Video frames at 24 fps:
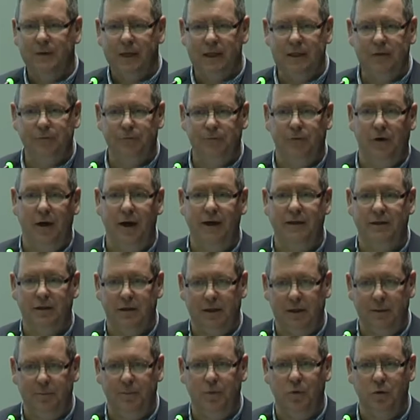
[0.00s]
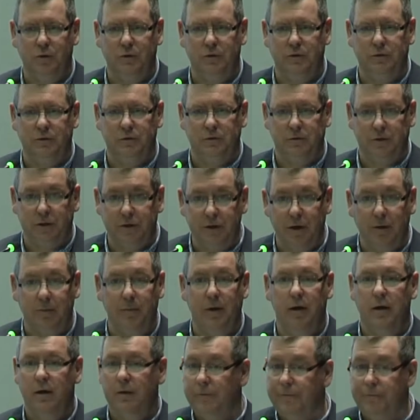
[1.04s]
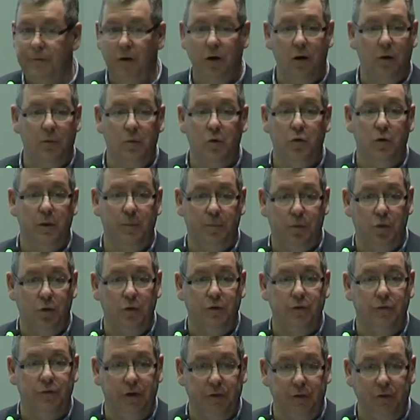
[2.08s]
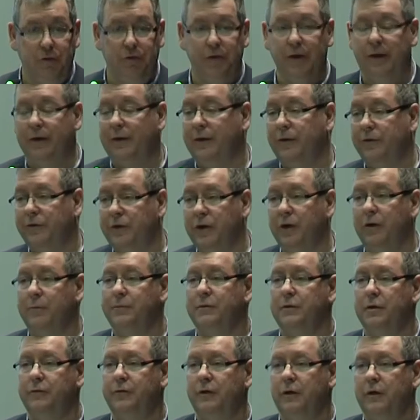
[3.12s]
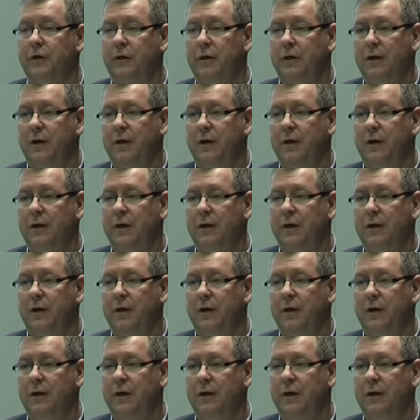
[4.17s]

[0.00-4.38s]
is vitally important to them, far more important than you think in terms of